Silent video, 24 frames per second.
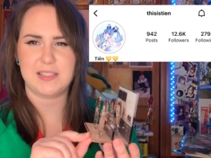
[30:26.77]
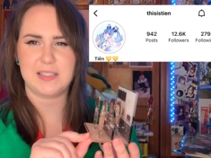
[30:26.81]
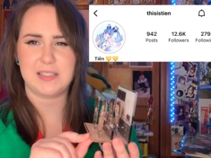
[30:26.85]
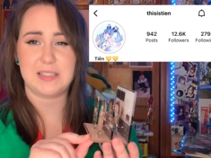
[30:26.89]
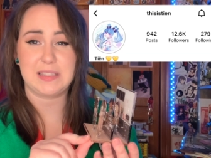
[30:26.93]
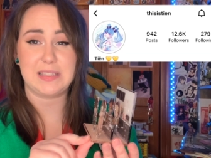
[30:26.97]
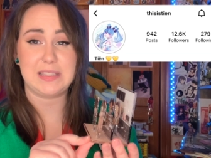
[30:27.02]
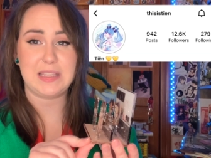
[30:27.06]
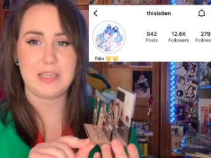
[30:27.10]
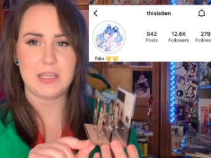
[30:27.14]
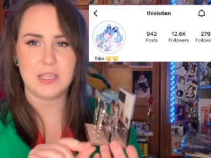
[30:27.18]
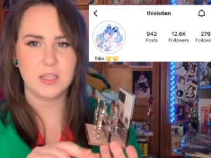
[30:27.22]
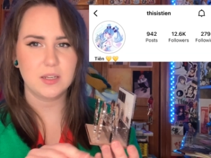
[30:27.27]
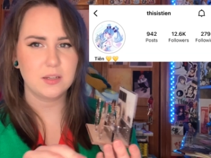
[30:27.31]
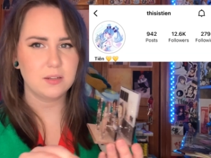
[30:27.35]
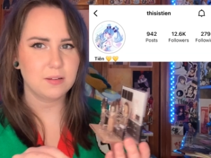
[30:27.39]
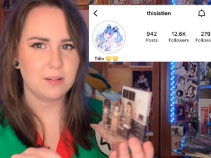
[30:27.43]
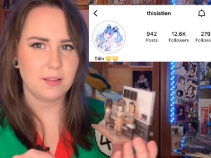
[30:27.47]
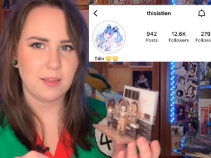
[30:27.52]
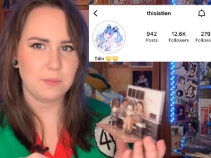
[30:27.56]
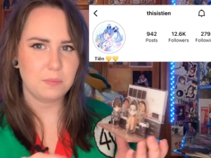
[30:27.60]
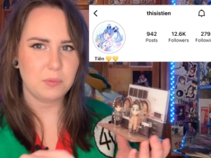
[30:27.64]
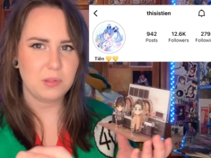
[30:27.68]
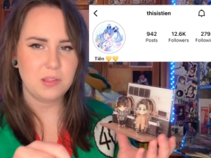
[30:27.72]
Is Tien,
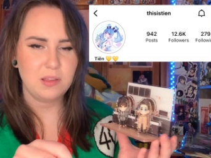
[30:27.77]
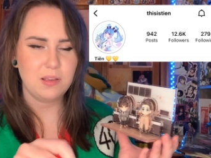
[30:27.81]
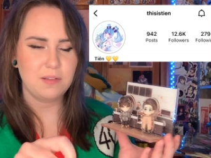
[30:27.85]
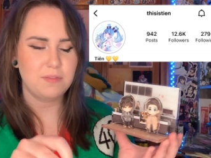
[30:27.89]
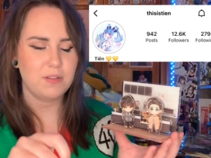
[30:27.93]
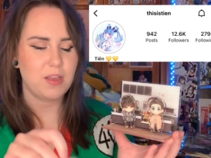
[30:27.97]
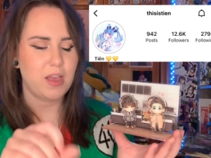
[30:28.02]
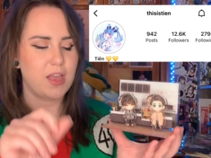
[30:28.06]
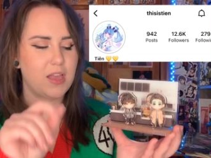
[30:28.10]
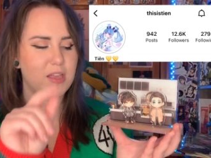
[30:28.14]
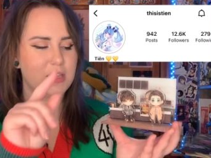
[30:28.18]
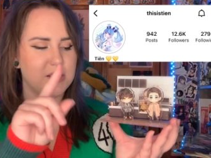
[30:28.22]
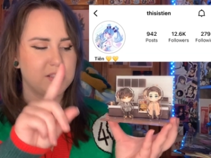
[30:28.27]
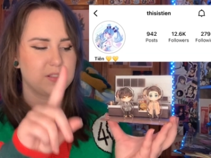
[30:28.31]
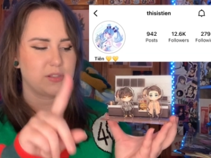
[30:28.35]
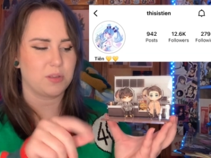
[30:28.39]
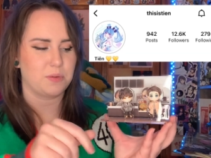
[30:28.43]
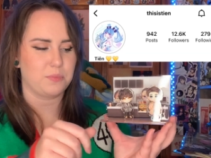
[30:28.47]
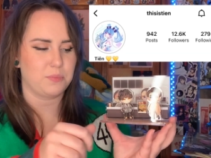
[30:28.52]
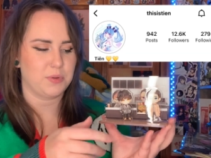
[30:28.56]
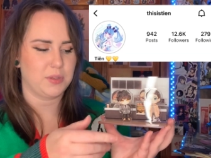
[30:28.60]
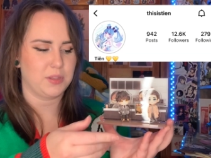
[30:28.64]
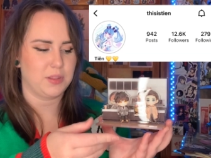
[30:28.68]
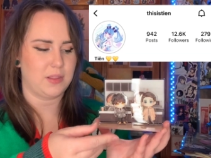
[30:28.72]
I believe. So
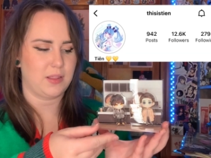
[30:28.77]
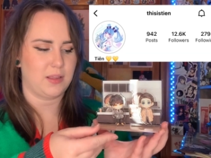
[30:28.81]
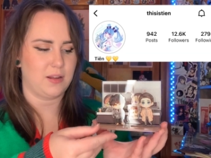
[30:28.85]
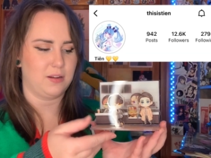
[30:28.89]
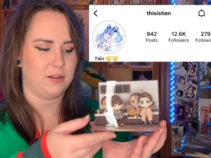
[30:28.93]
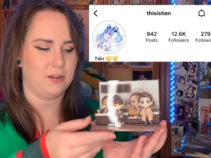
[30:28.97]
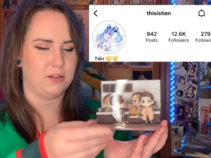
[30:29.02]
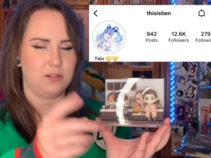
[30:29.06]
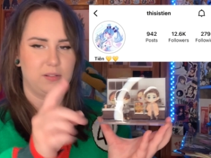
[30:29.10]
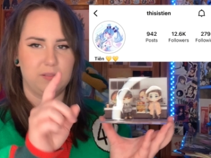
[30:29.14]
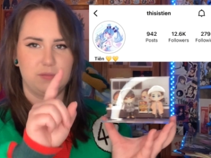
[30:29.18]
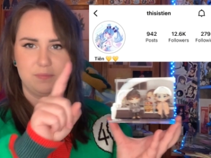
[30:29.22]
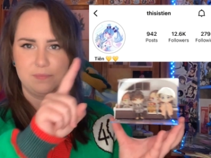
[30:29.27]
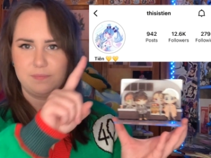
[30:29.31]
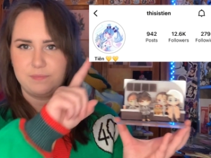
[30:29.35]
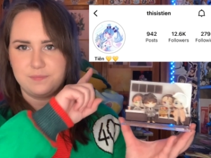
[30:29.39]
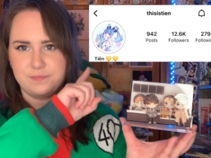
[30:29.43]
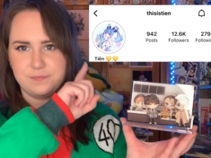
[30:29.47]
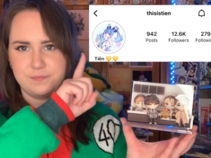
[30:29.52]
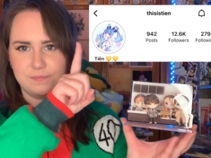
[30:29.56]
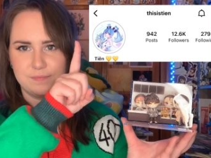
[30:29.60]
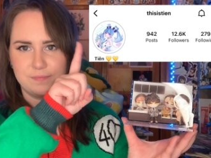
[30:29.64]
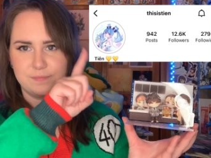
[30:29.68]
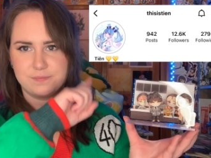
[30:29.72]
I'll put their
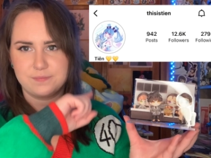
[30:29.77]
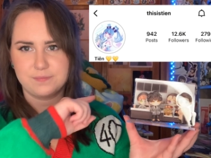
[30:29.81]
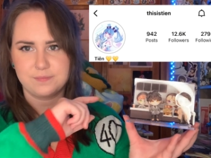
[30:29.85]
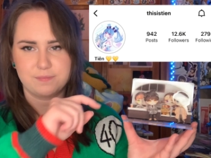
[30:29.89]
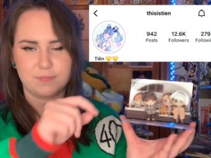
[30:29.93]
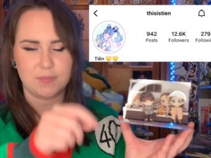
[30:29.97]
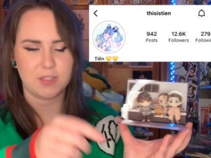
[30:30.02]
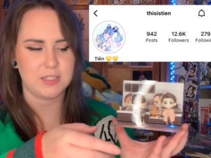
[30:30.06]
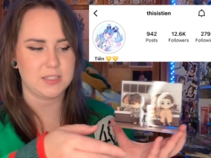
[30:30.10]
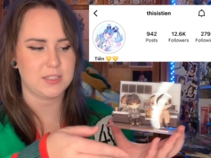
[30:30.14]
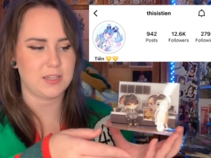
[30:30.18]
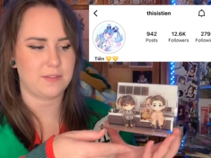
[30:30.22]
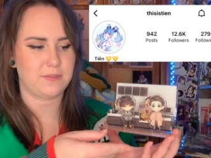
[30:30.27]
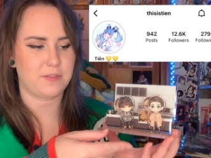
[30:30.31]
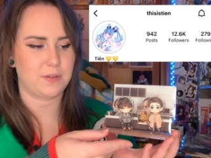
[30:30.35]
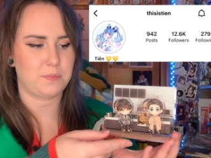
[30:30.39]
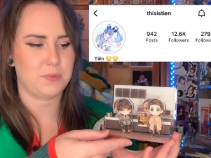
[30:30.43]
stuff up